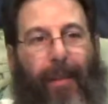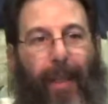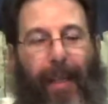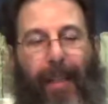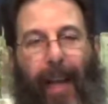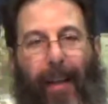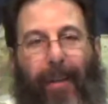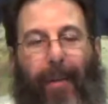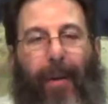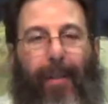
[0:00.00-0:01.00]
Cut
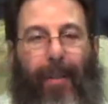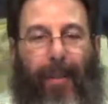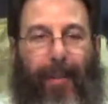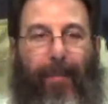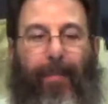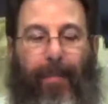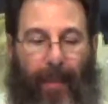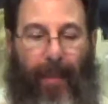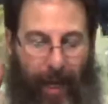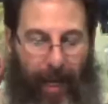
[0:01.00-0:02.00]
down their altars.
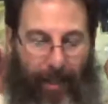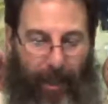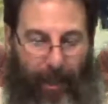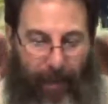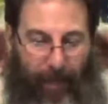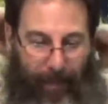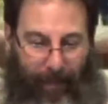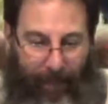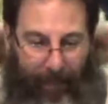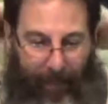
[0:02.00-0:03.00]
John 2,
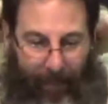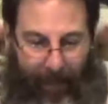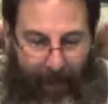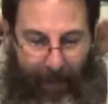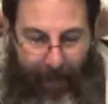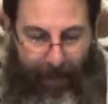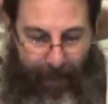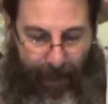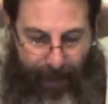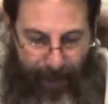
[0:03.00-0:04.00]
verse
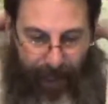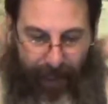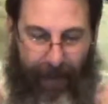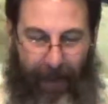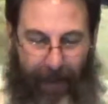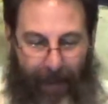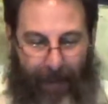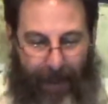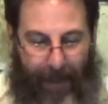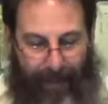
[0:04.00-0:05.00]
14
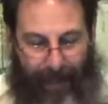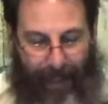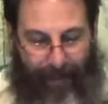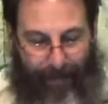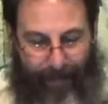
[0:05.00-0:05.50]
through 17.